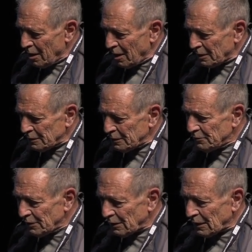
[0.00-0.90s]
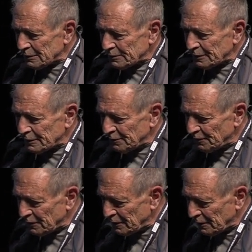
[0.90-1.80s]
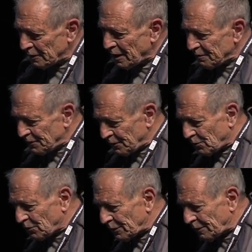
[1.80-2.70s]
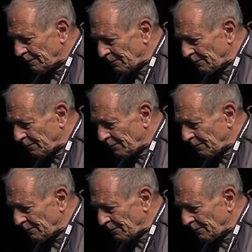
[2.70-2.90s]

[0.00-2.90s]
And he realized that if he gave the order,